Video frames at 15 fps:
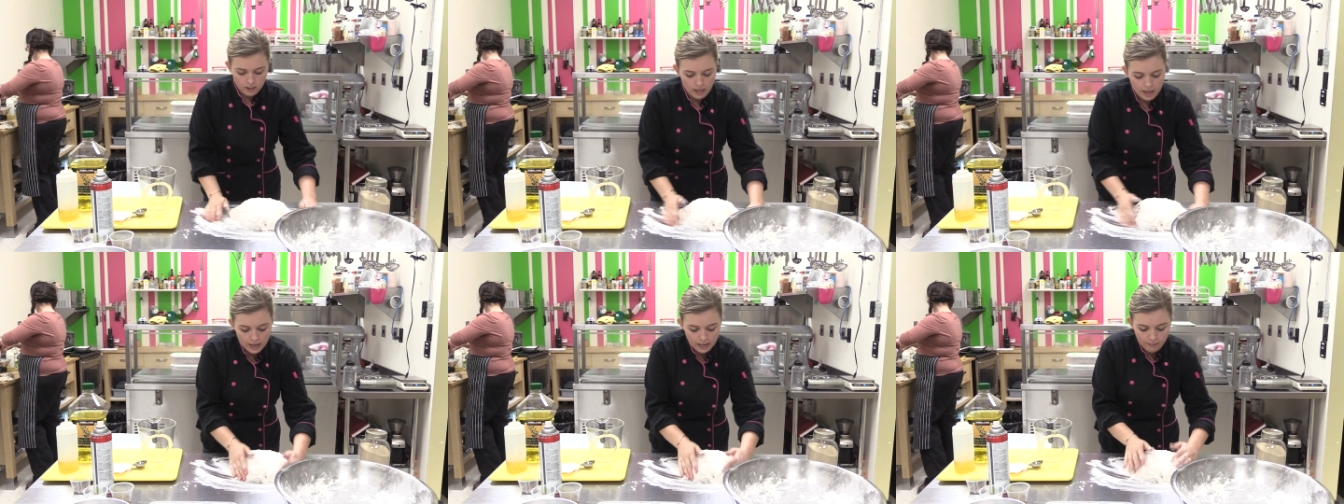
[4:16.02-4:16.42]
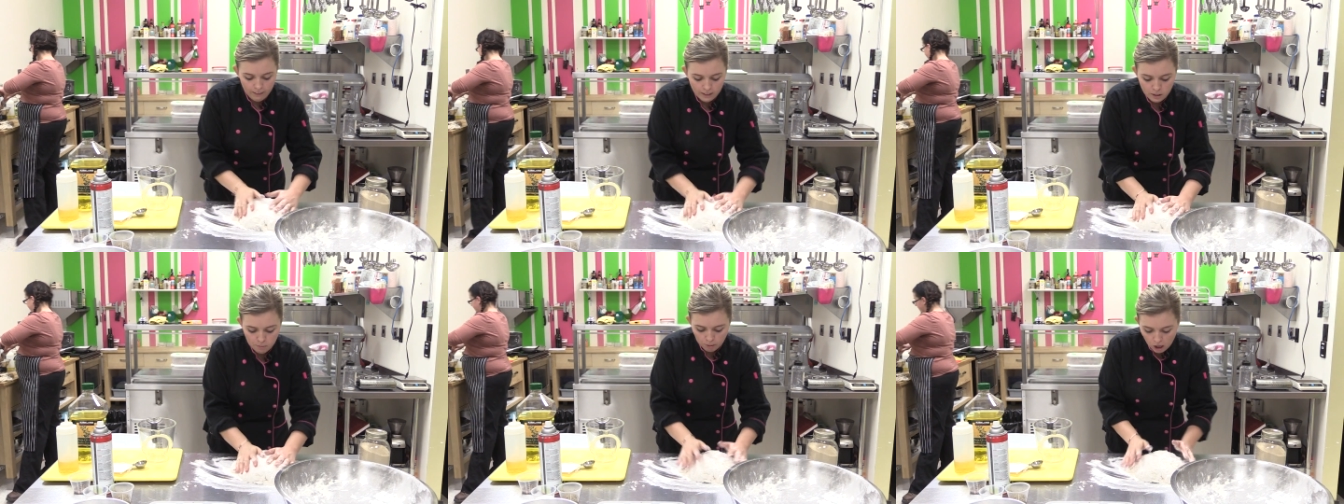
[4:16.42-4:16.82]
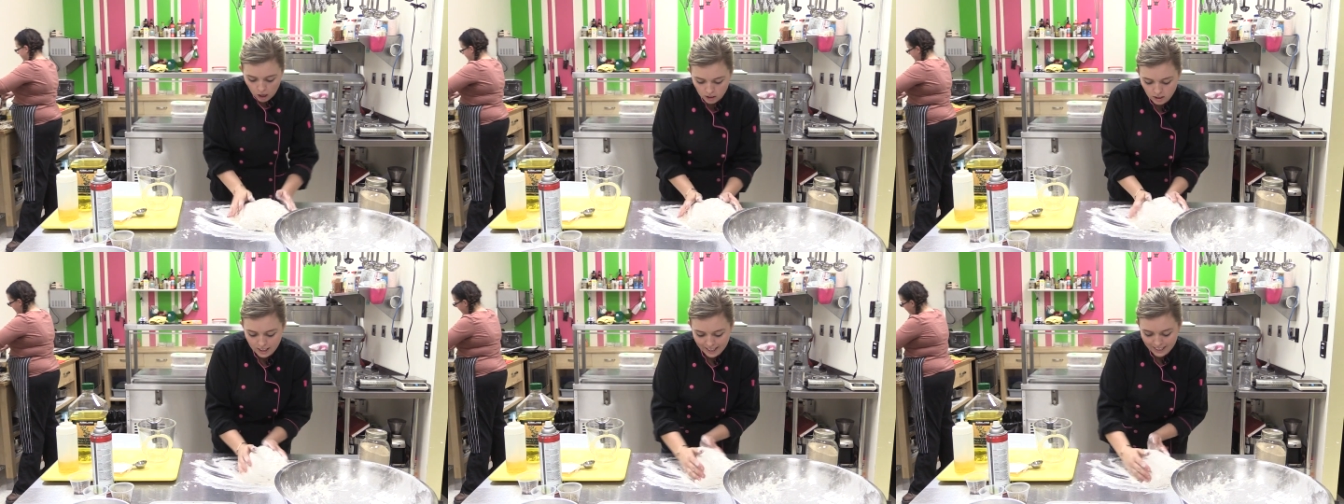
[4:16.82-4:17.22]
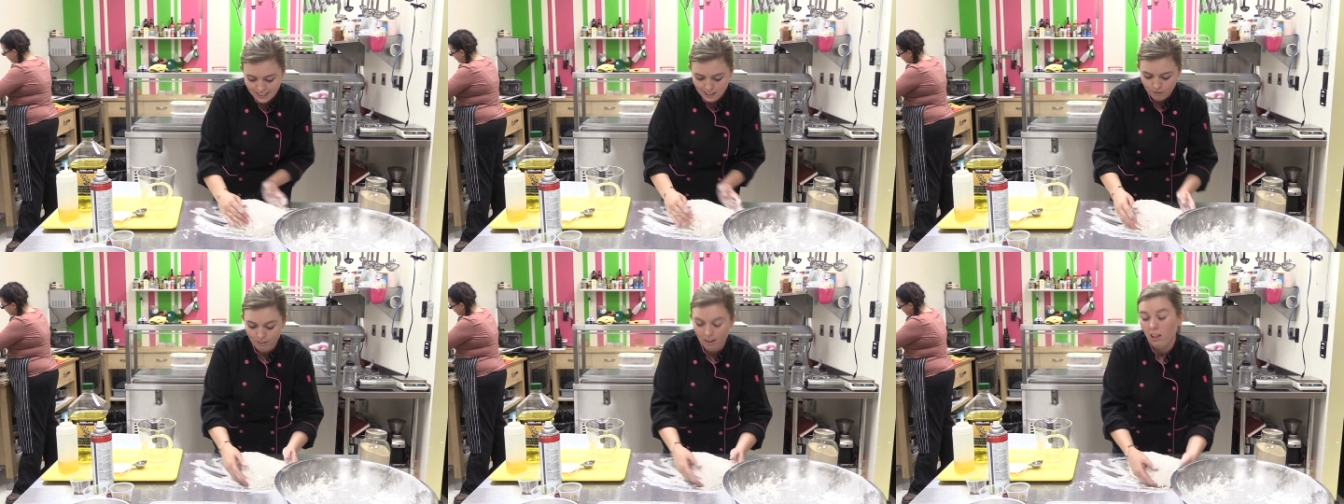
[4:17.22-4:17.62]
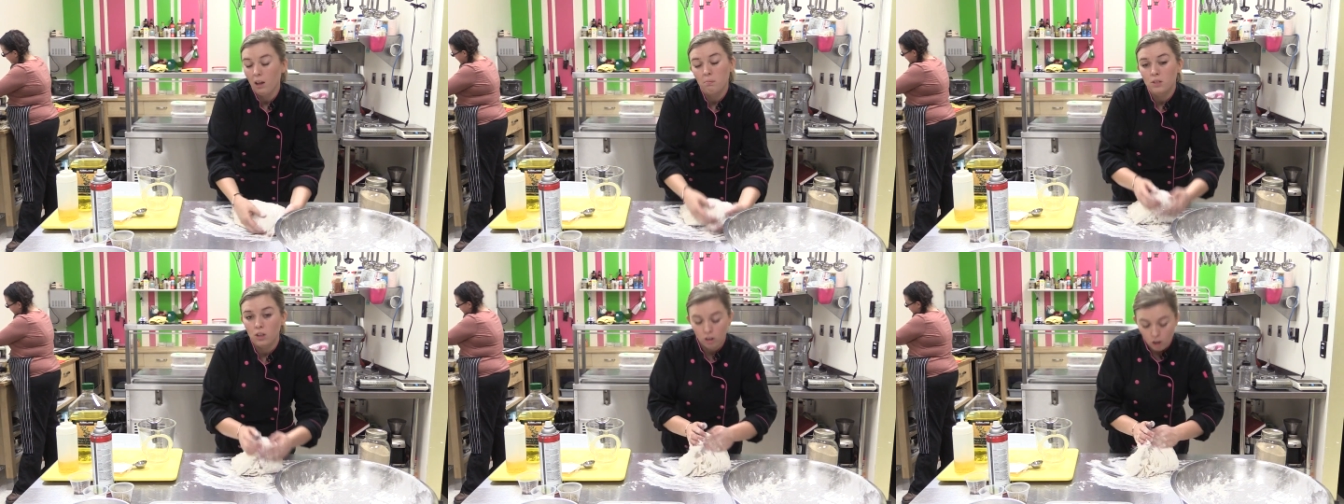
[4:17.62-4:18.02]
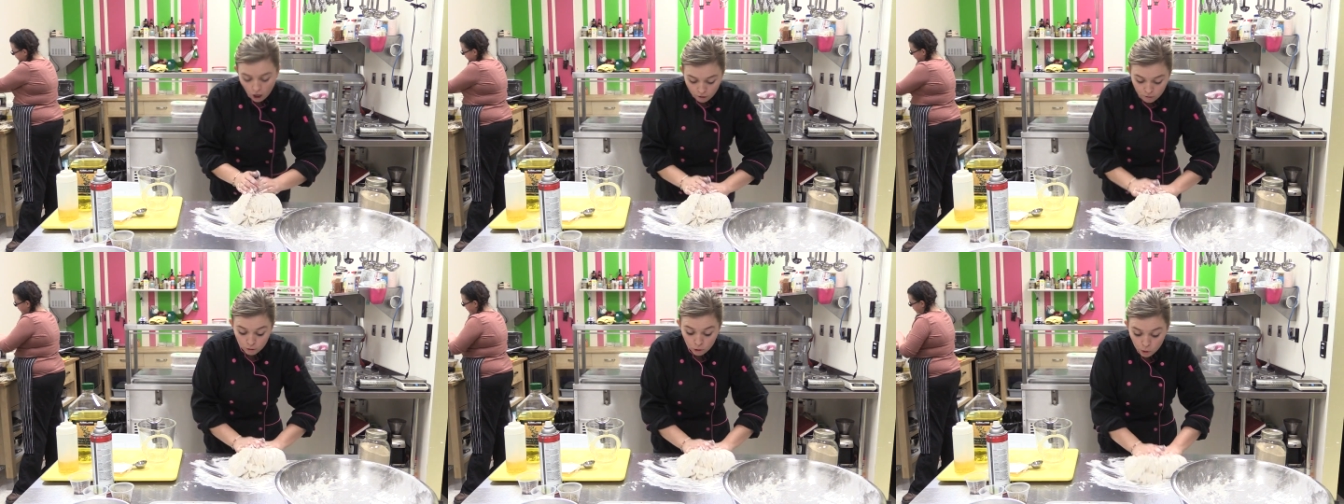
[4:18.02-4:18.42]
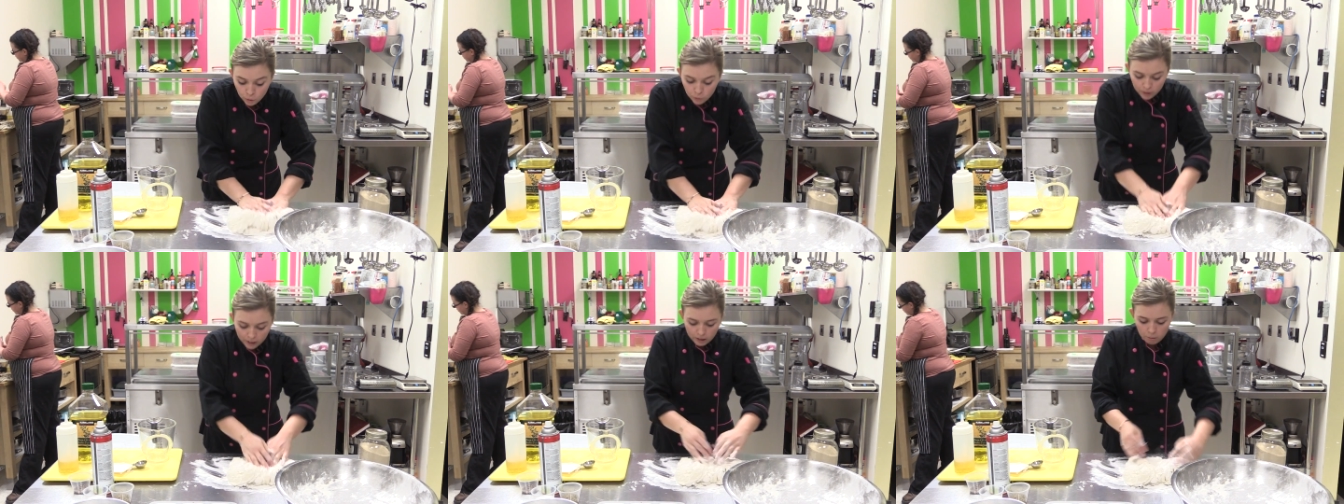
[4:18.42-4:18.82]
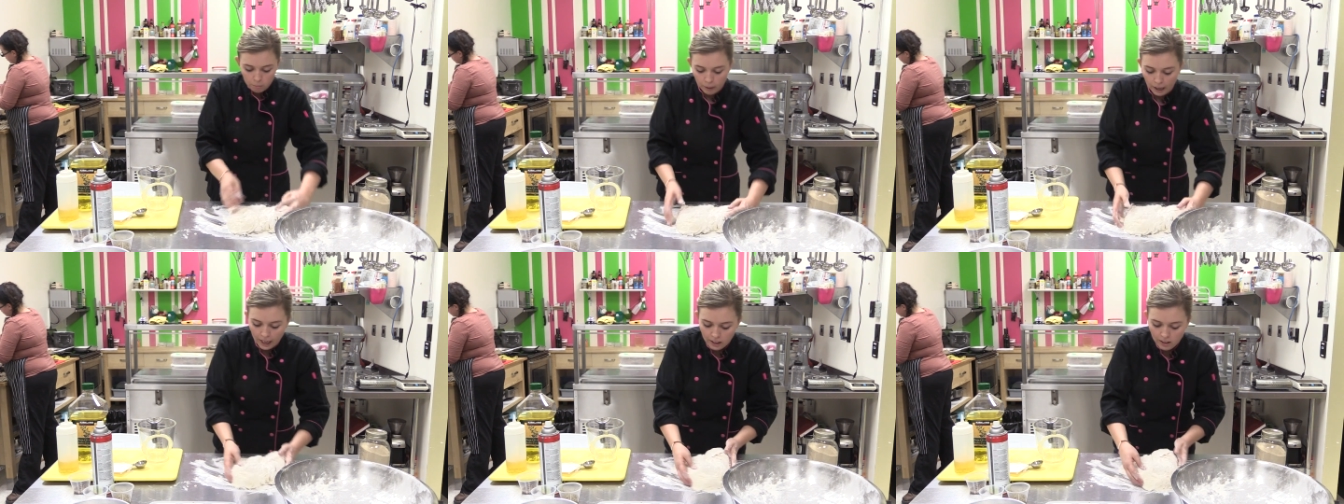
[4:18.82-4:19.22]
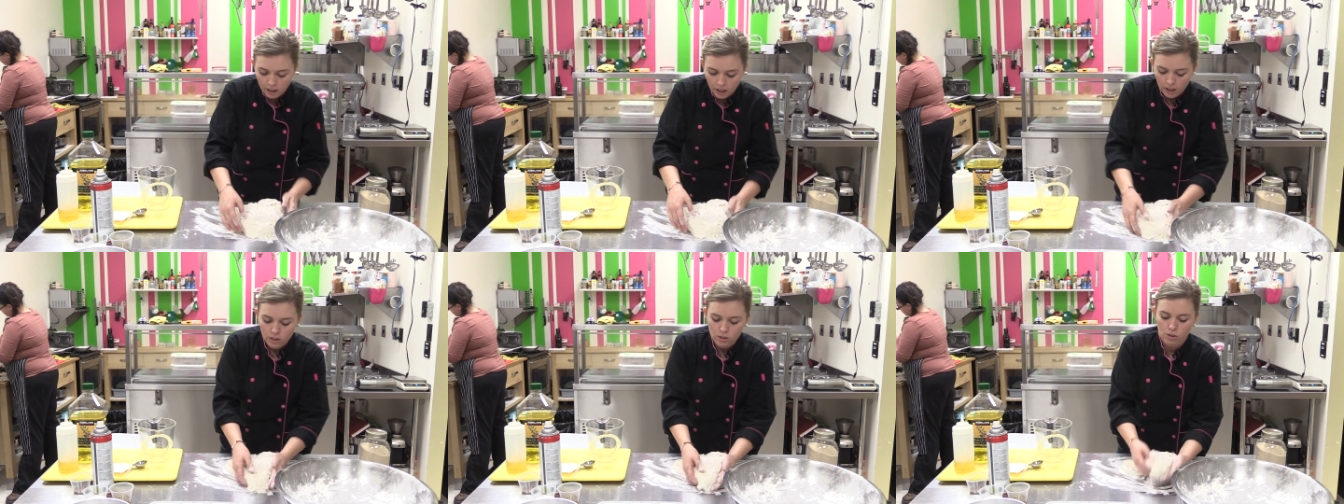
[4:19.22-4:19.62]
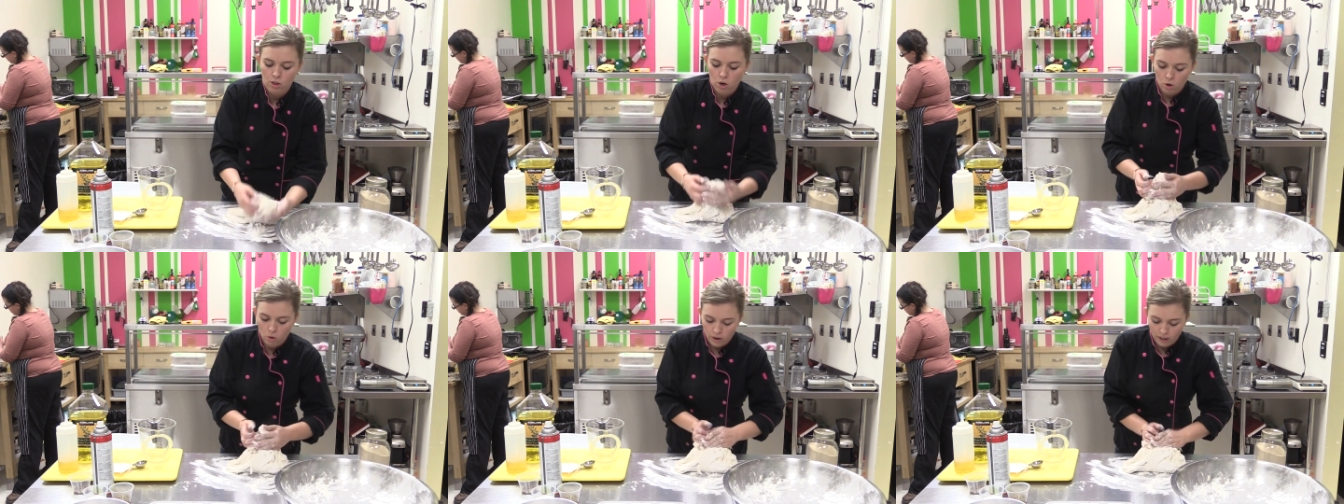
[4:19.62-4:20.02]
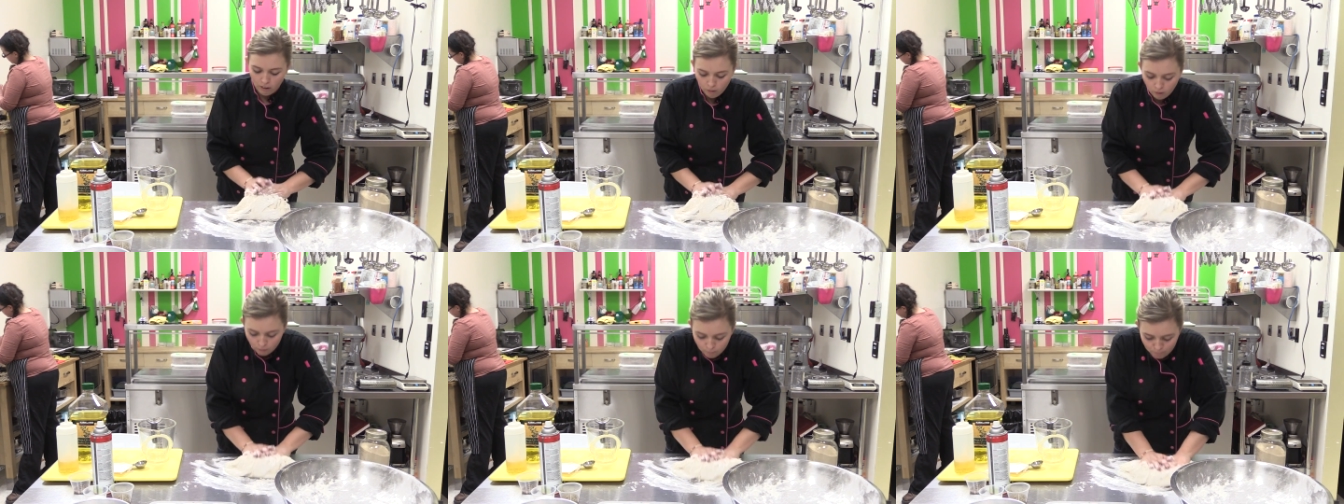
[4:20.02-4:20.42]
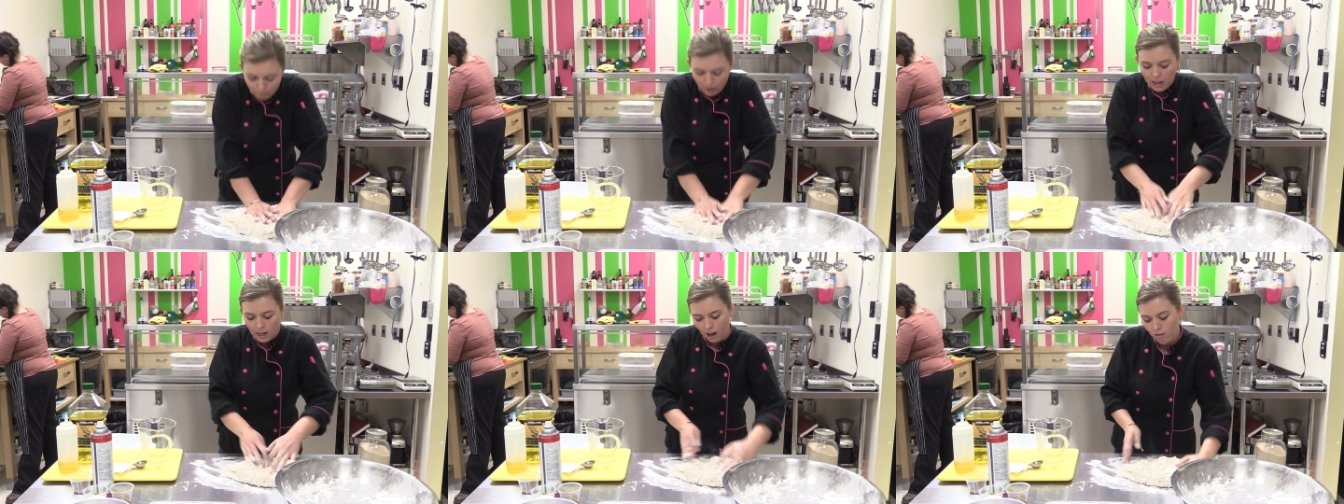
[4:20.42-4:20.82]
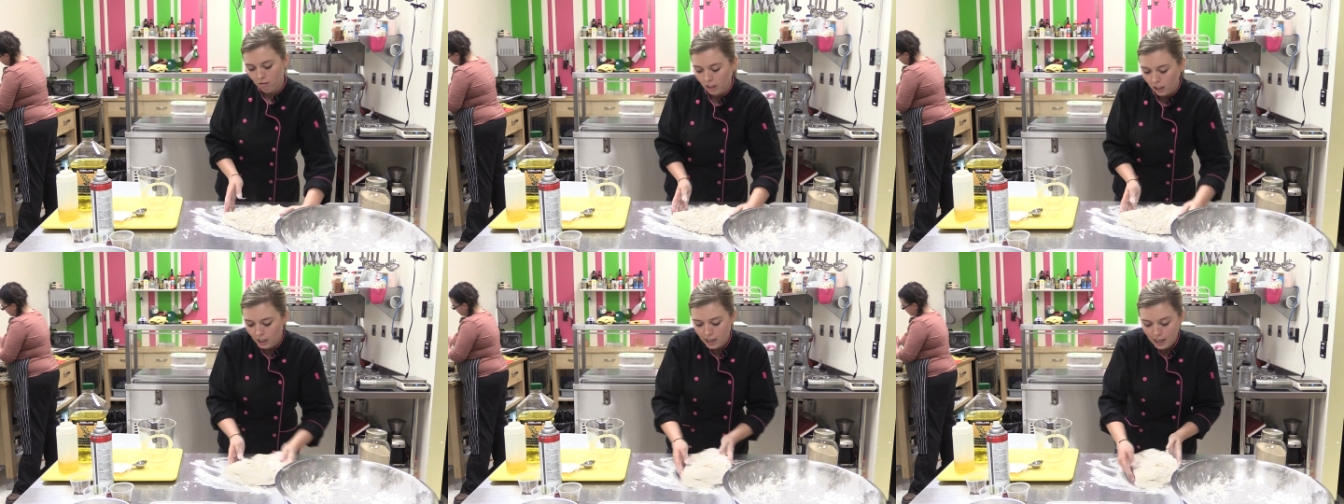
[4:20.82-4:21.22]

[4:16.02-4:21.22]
And this process develops a lot of gluten in the bread, so it'll make a really